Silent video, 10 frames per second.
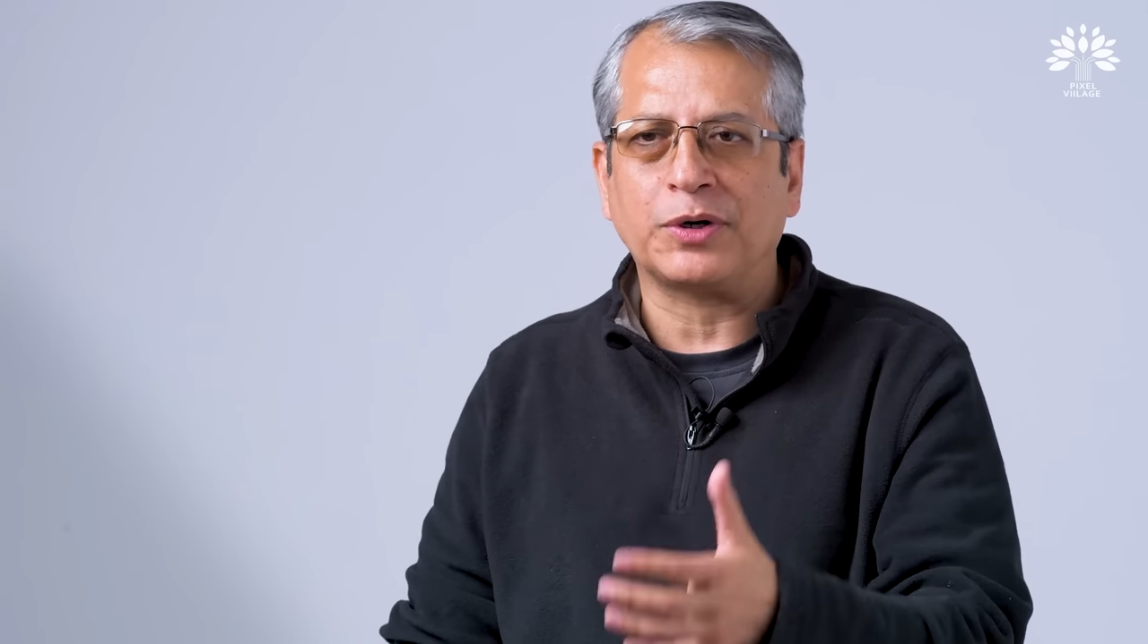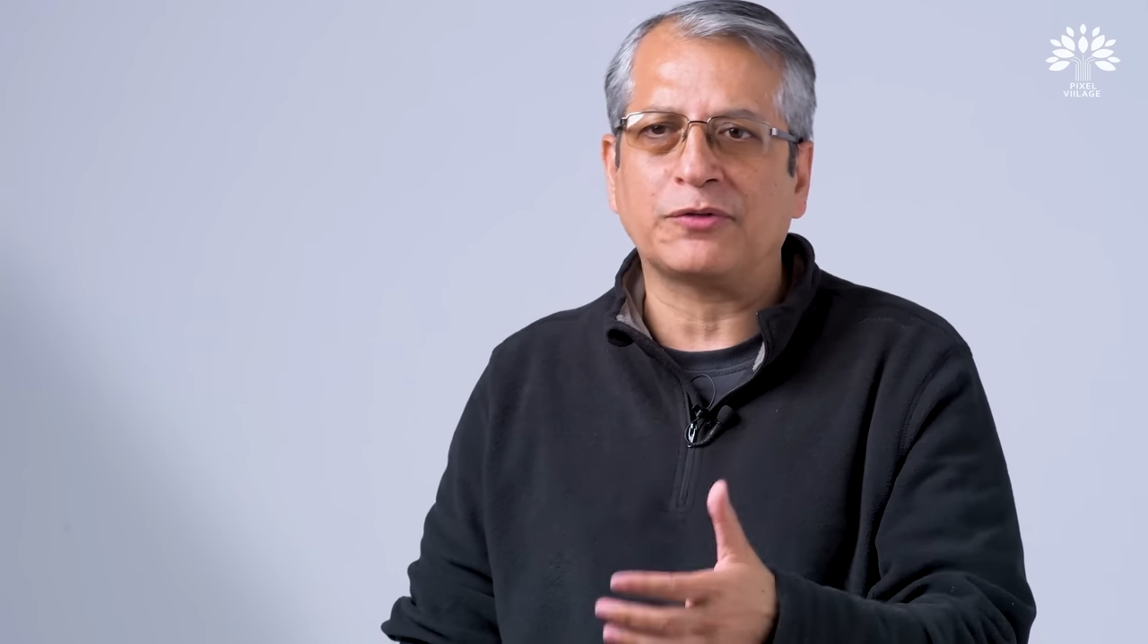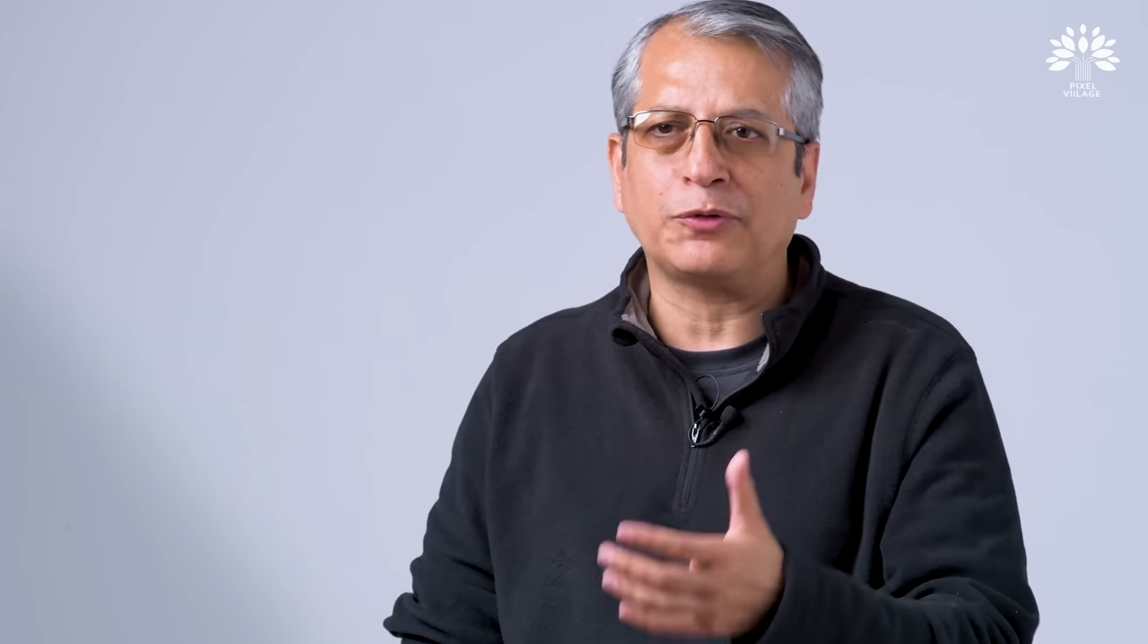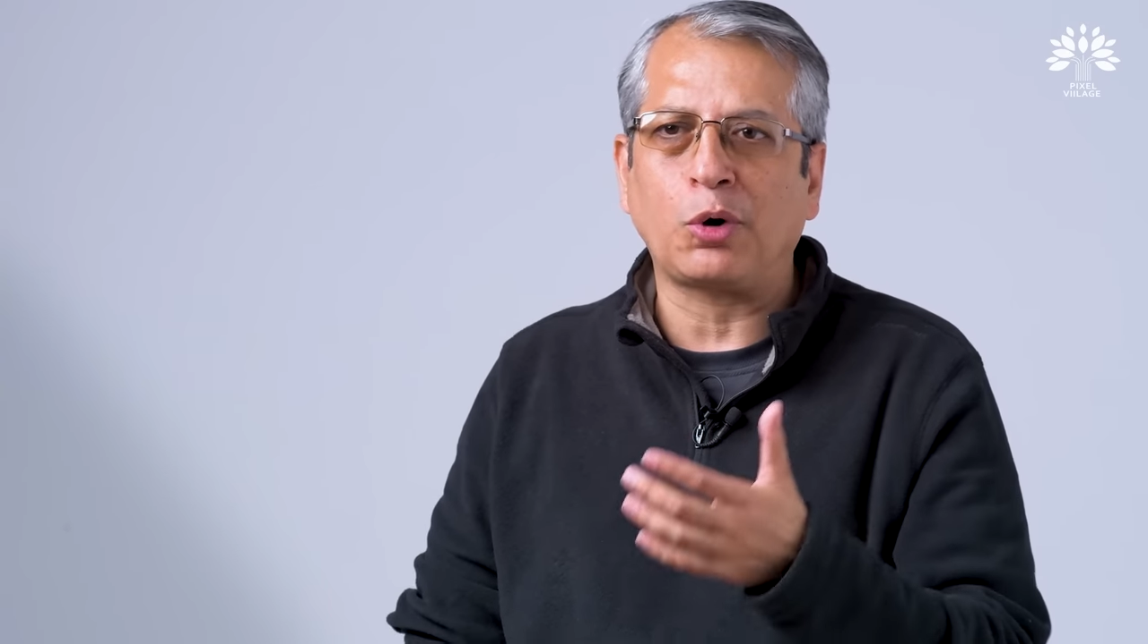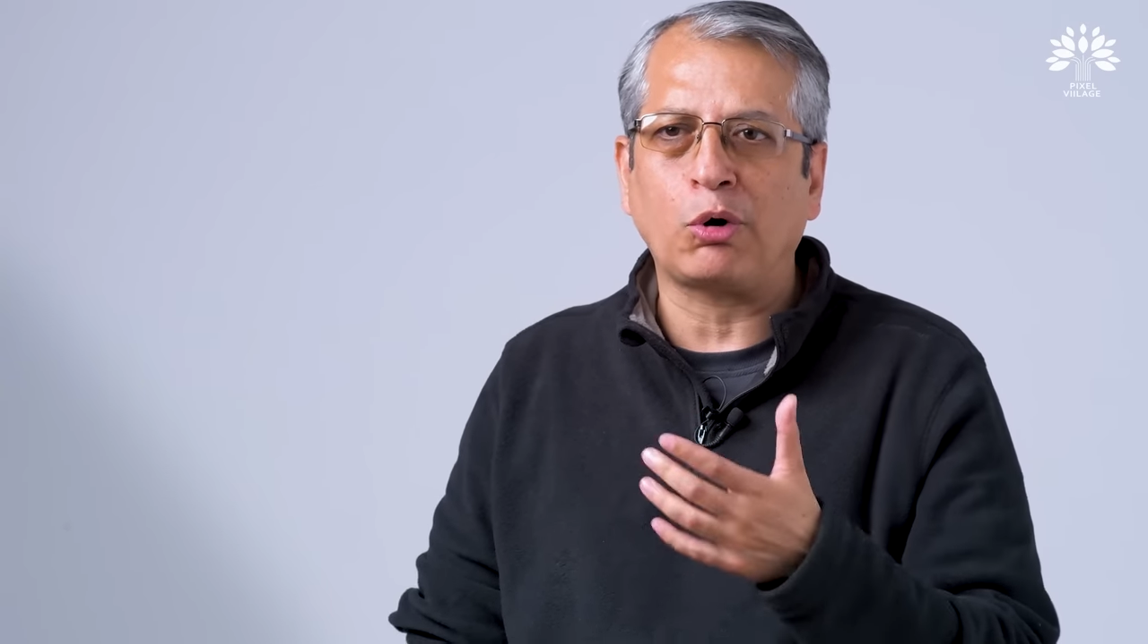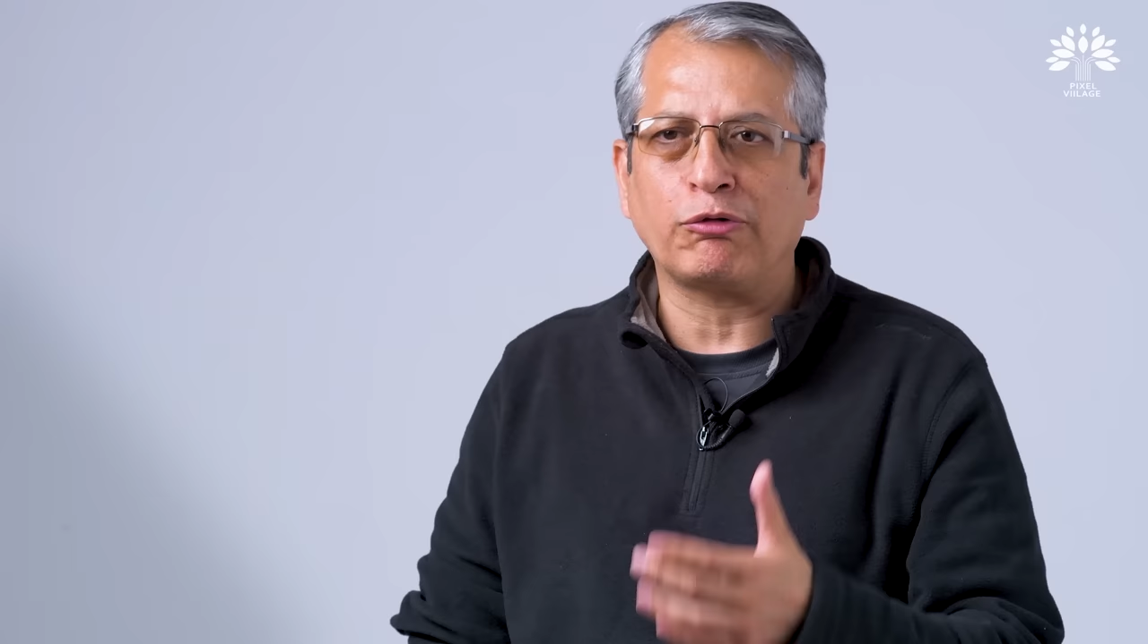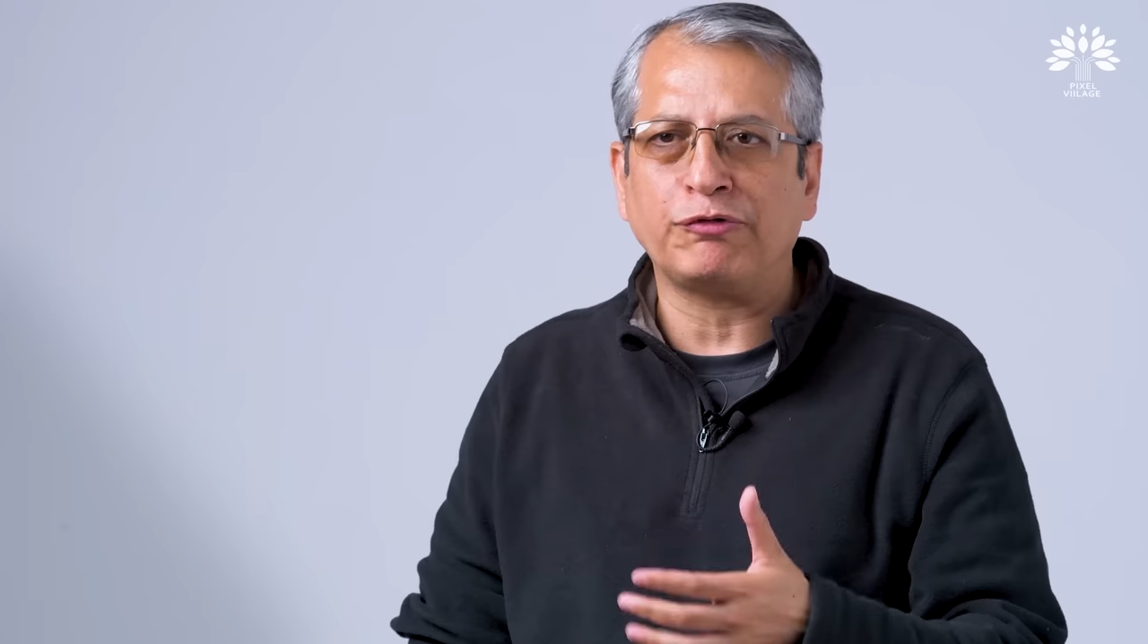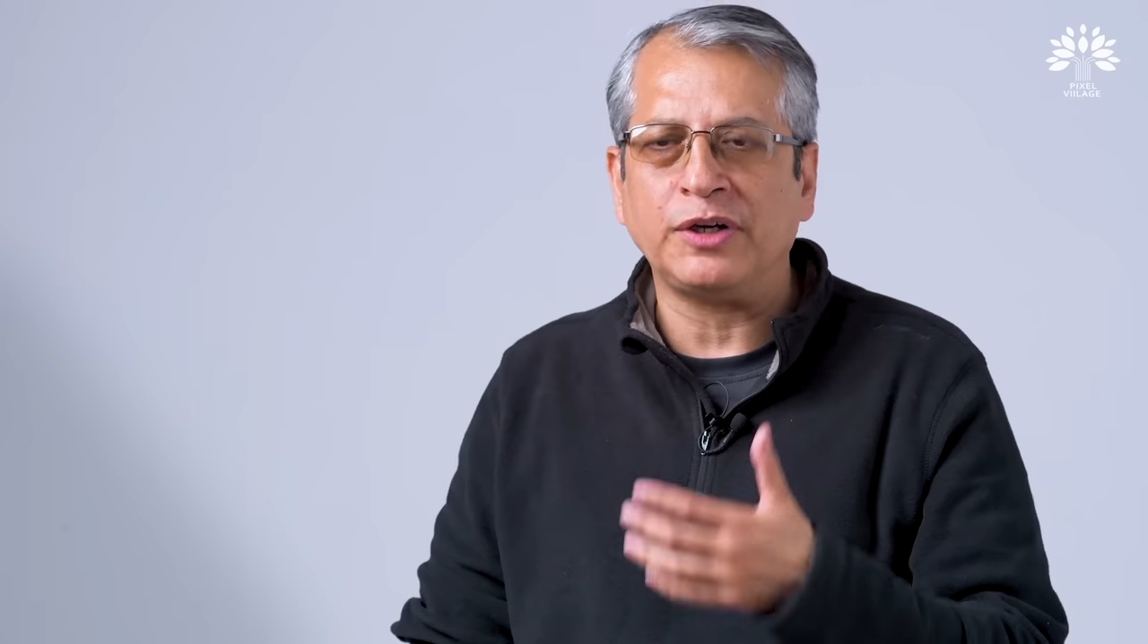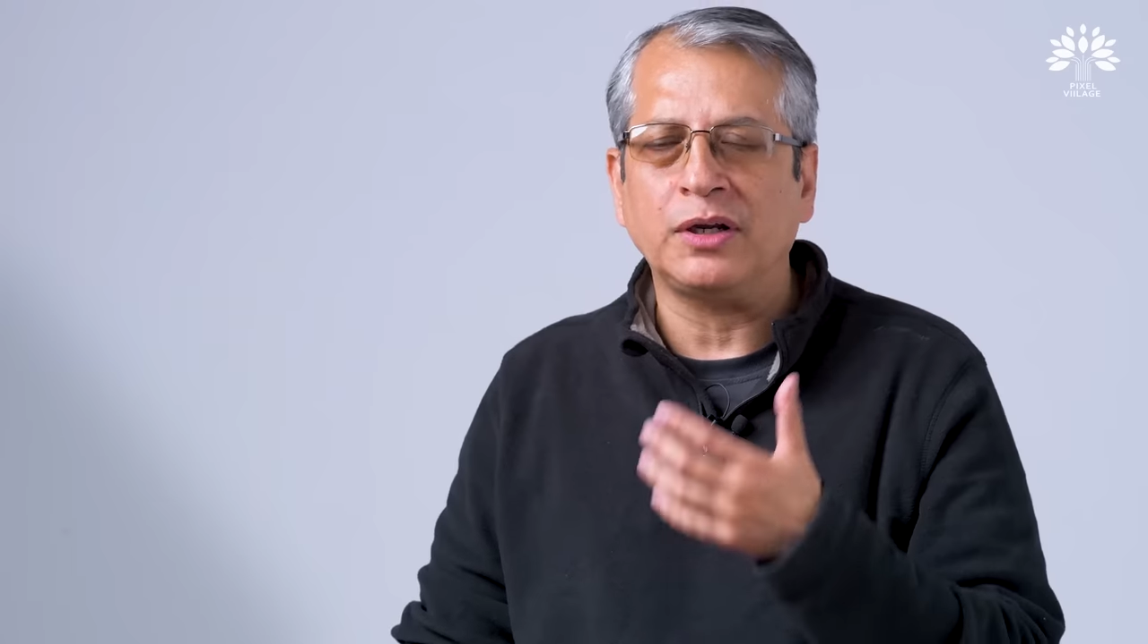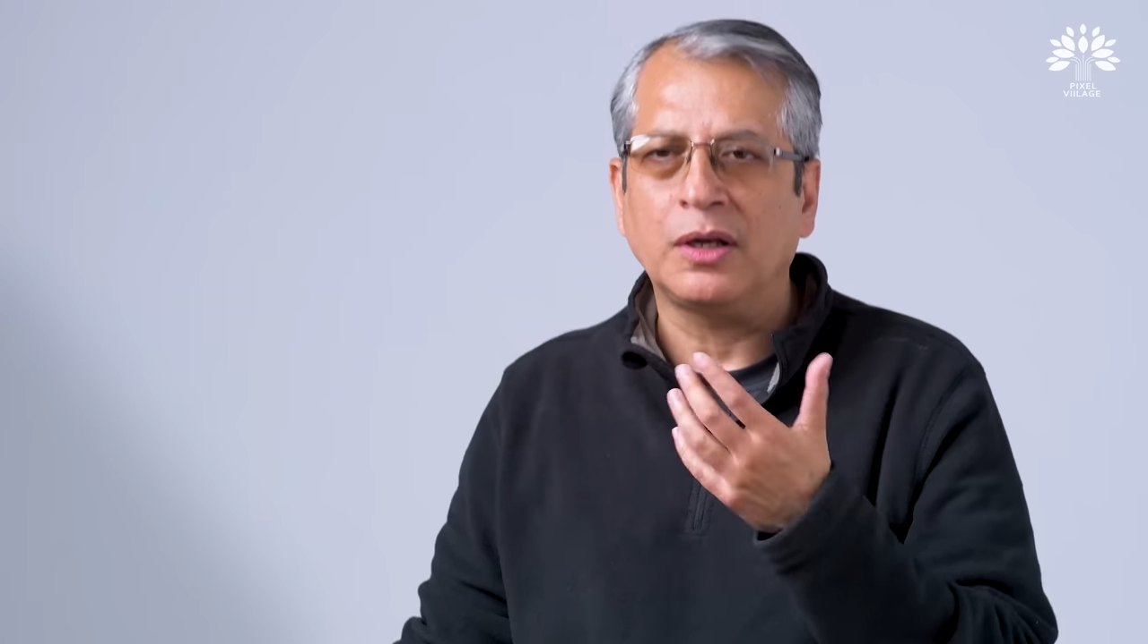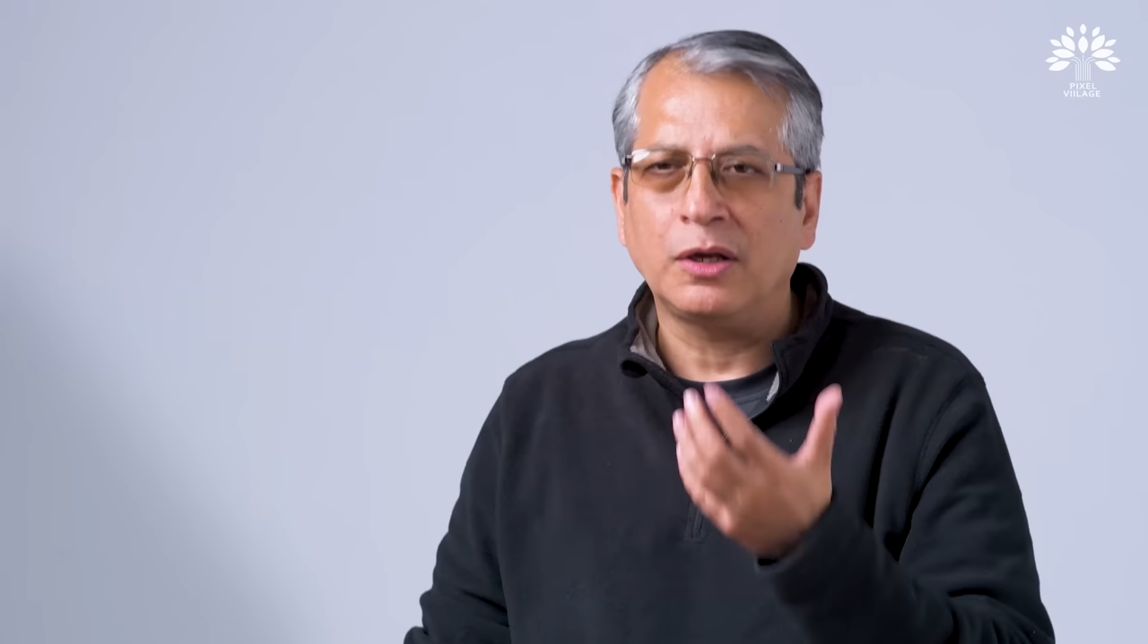product photography,